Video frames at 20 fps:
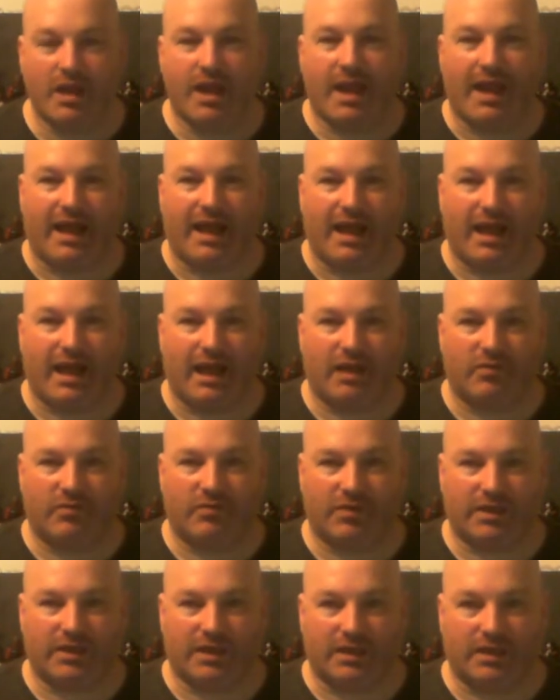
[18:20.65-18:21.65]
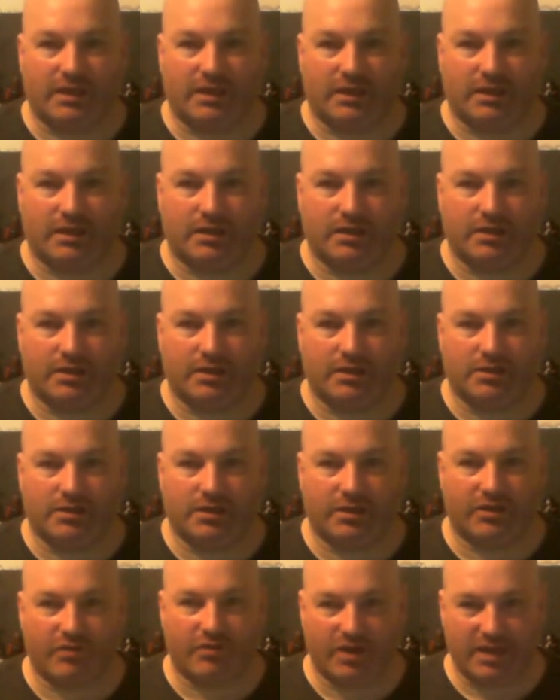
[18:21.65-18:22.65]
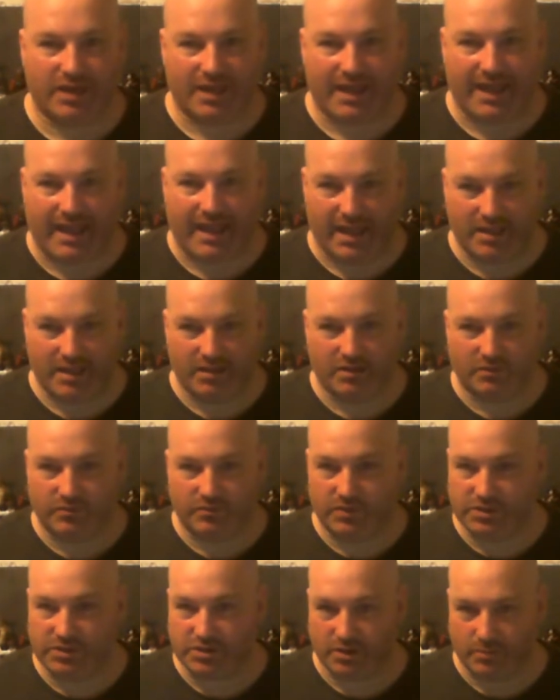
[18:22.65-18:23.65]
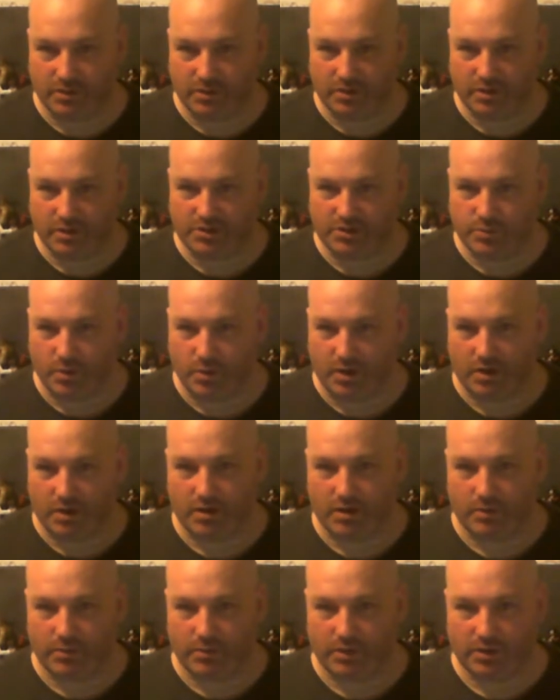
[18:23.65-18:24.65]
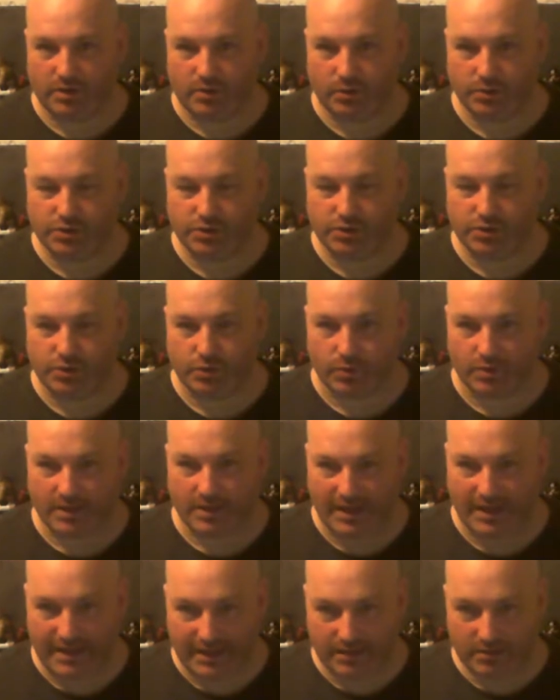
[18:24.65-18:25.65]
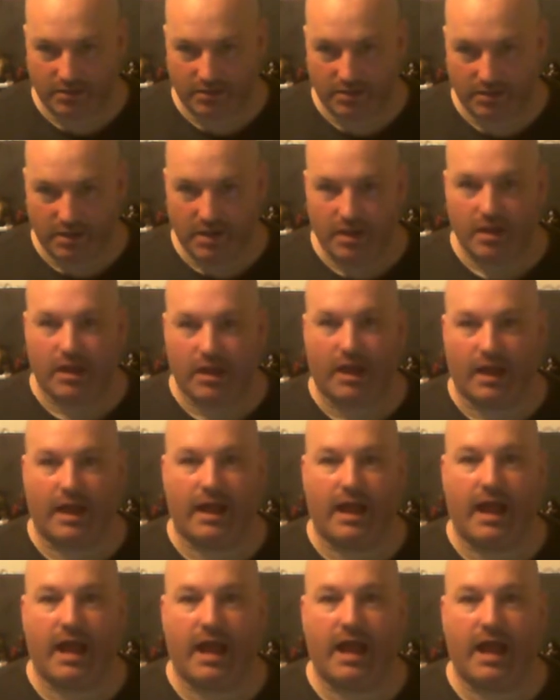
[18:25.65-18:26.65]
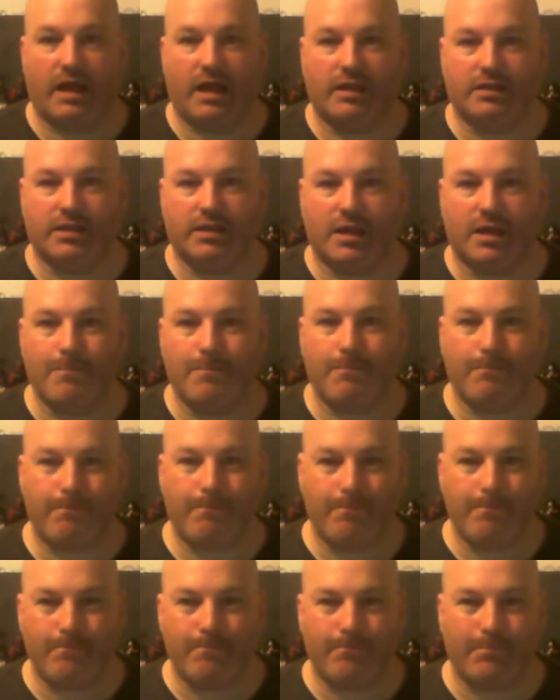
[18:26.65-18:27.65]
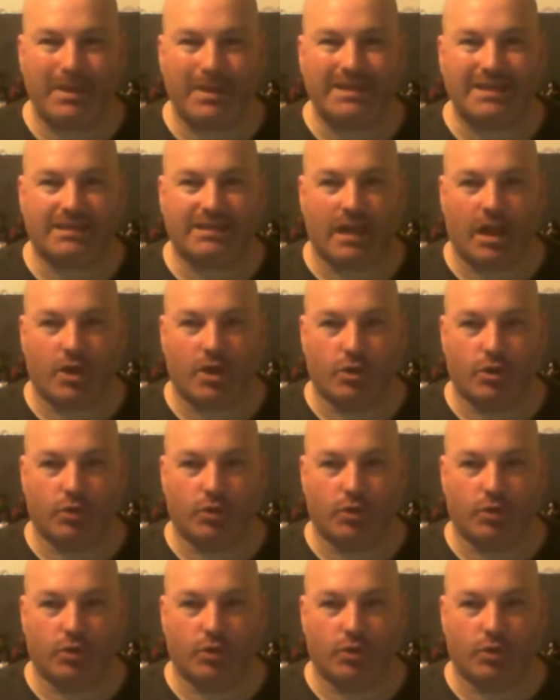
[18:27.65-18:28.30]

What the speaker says: Have a great end of the summer, because we are coming close to that, and peace out.